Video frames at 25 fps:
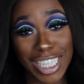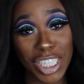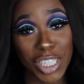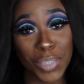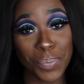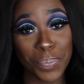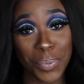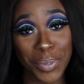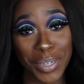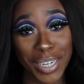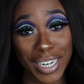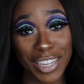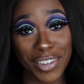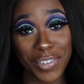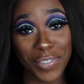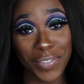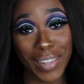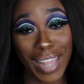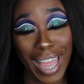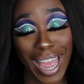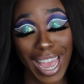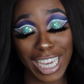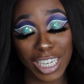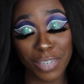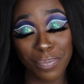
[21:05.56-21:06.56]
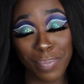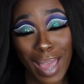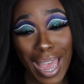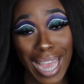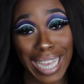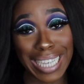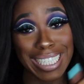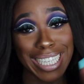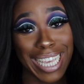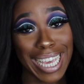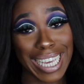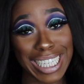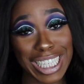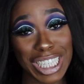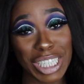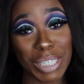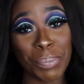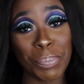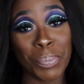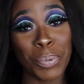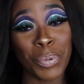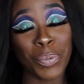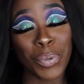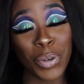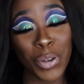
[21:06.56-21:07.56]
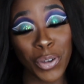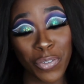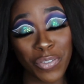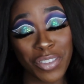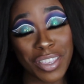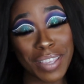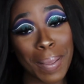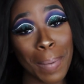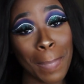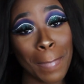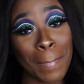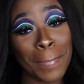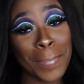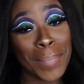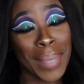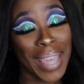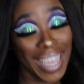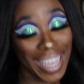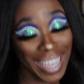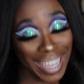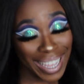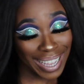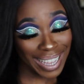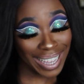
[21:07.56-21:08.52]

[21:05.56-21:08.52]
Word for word: looks pretty flashback test approved to me.